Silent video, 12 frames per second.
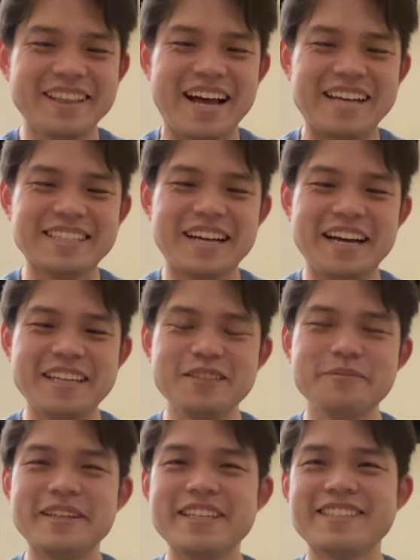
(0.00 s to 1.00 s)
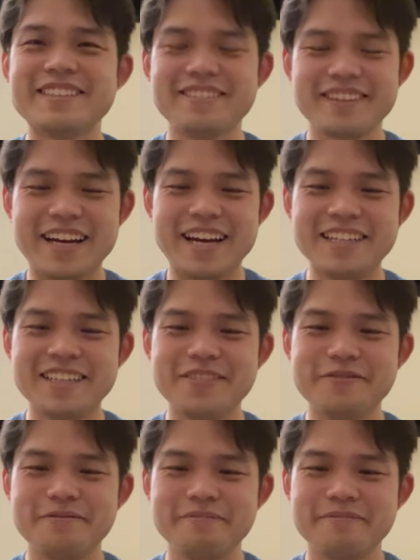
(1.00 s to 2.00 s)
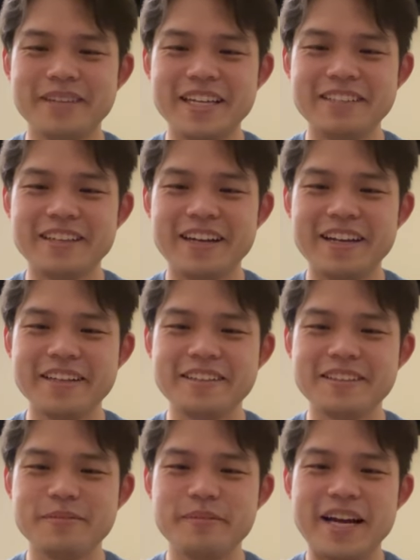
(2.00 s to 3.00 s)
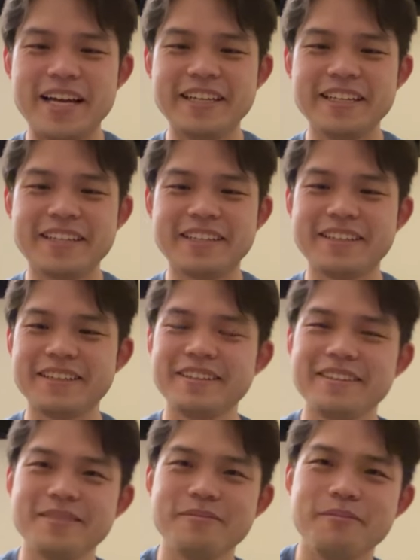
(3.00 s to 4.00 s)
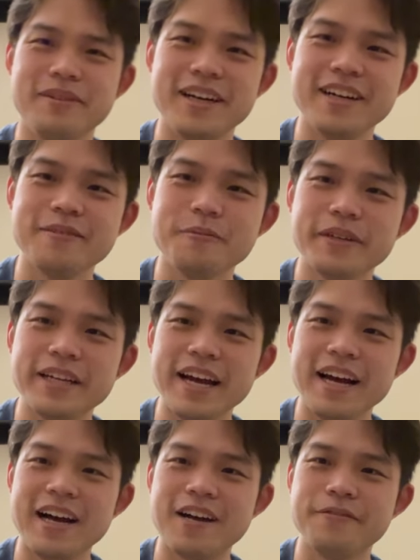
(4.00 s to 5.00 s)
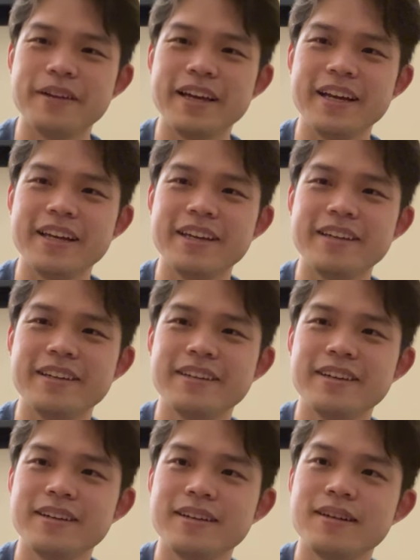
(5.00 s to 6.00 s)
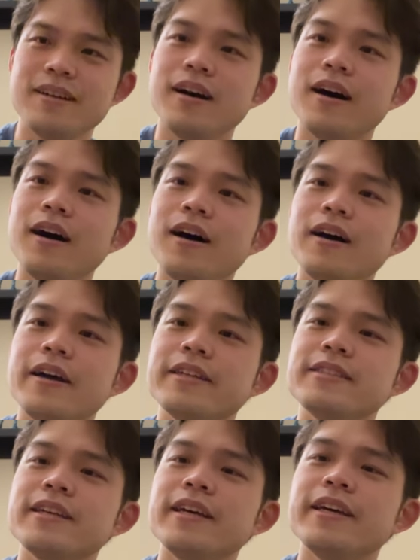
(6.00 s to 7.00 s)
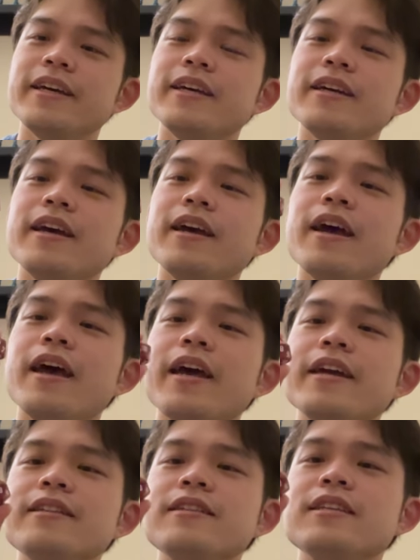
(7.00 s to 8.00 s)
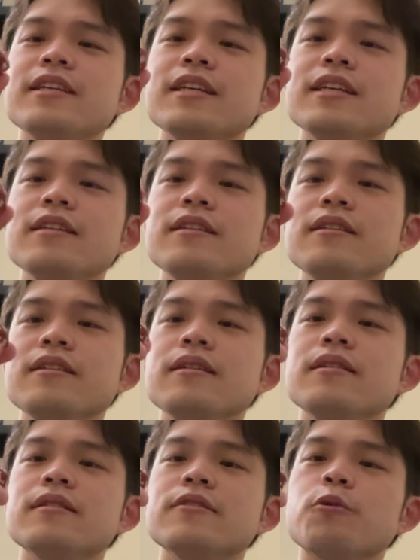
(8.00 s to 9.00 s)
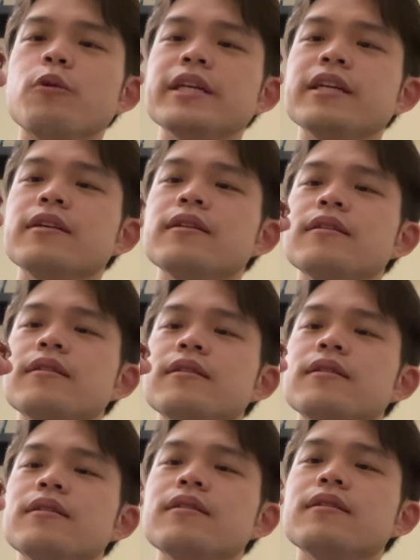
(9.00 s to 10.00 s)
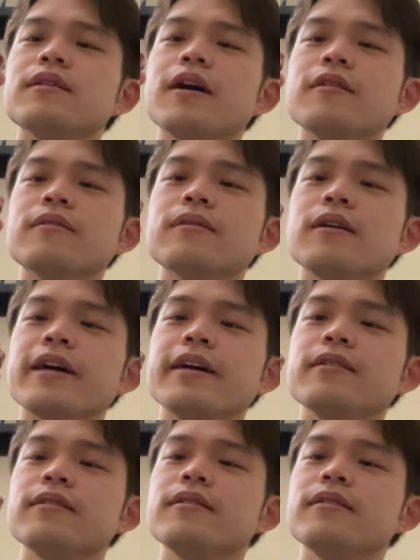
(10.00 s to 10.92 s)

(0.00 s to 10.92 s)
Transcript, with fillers: Last item is kind of anticlimactic but we have a, uh, it's a 18, 20, oh, okay.